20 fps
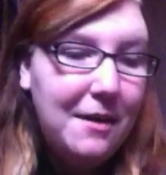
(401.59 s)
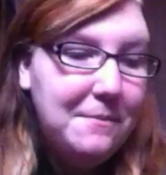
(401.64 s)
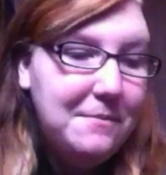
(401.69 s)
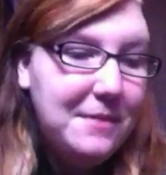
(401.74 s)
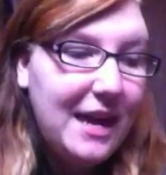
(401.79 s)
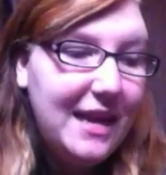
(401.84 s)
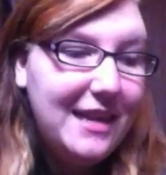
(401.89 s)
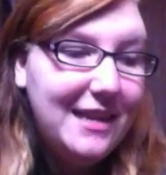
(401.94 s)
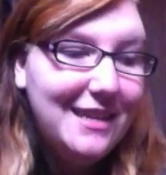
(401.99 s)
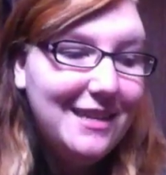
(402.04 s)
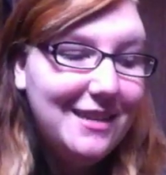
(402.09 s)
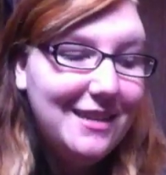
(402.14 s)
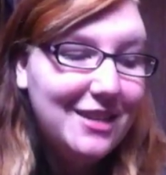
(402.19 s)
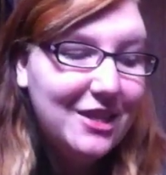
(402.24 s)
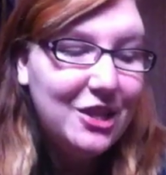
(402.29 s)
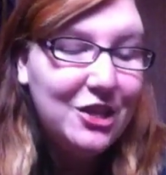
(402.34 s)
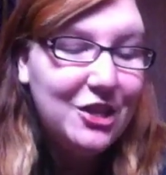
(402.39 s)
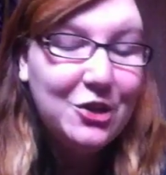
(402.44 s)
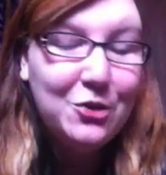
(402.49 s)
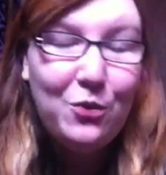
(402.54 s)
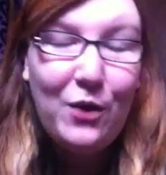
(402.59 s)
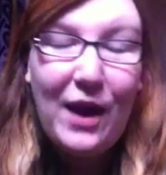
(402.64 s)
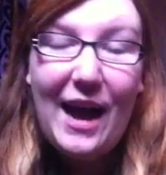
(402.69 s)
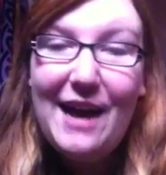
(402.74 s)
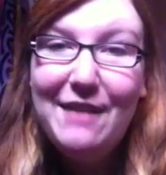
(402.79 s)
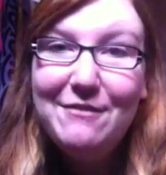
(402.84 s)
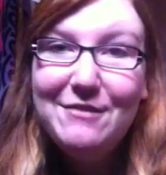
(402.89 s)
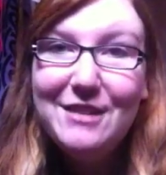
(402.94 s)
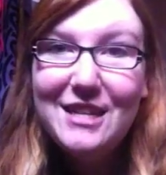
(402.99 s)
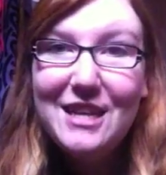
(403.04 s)
that is the
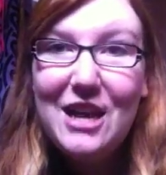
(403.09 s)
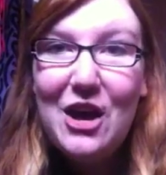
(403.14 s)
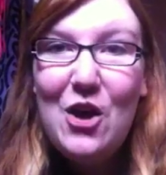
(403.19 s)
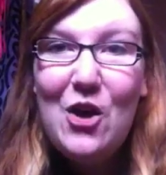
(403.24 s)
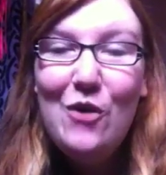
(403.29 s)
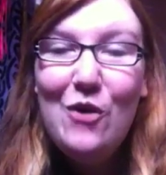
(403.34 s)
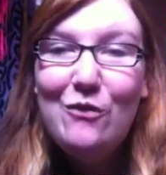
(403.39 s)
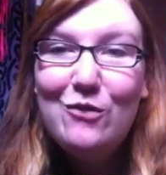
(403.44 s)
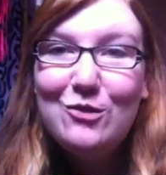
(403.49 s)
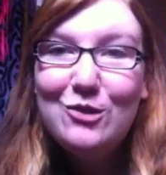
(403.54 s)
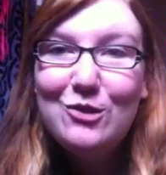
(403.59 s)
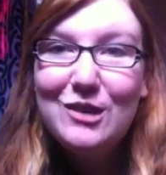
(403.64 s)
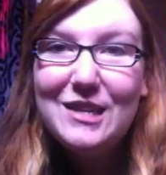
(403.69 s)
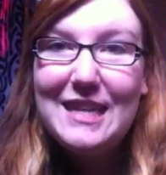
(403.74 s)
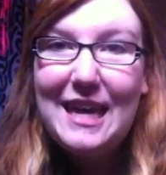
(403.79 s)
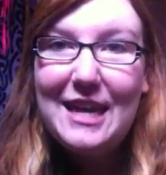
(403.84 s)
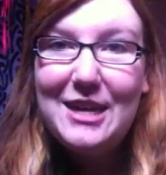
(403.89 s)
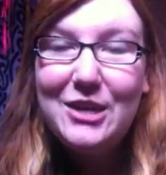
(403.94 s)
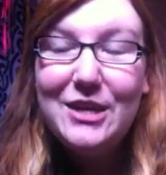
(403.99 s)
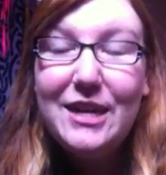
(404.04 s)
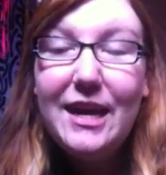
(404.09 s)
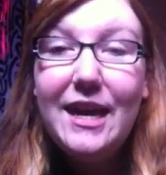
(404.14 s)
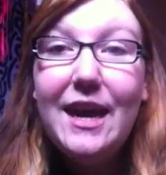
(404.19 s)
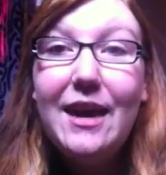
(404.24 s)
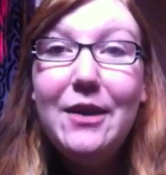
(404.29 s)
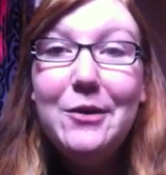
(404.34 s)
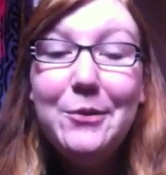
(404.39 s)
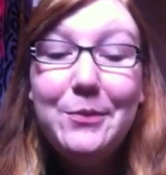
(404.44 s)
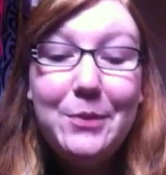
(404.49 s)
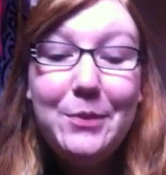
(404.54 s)
crafts for Saturday.
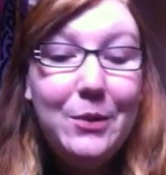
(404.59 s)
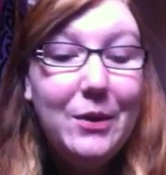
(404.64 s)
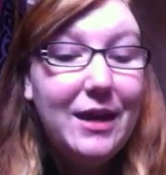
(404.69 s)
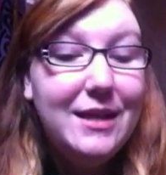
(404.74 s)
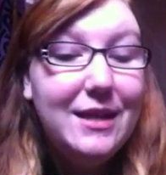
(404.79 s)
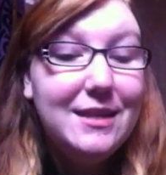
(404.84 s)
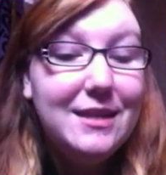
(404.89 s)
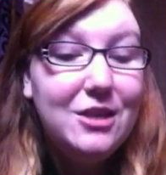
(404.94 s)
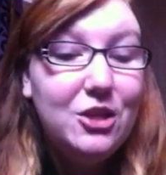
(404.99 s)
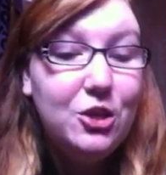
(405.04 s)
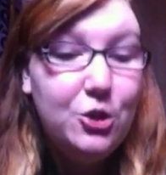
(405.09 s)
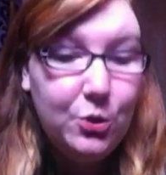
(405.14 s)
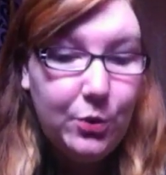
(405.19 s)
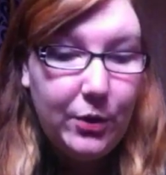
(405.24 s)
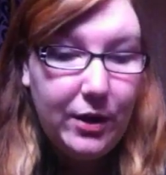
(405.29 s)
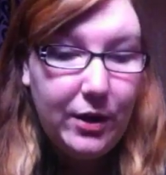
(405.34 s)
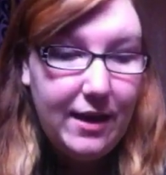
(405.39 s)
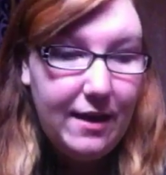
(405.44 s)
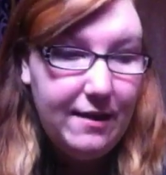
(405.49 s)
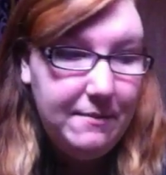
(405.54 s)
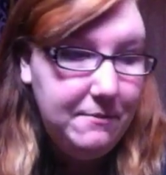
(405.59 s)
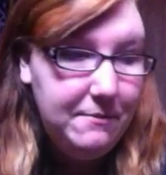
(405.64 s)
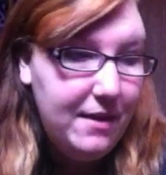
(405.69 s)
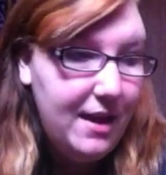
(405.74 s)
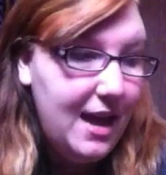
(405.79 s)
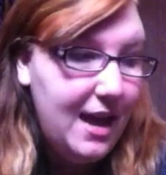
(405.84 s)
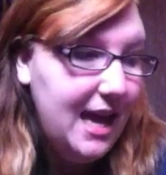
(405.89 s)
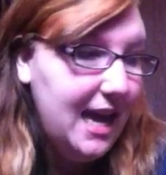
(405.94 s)
I hope you guys enjoy them.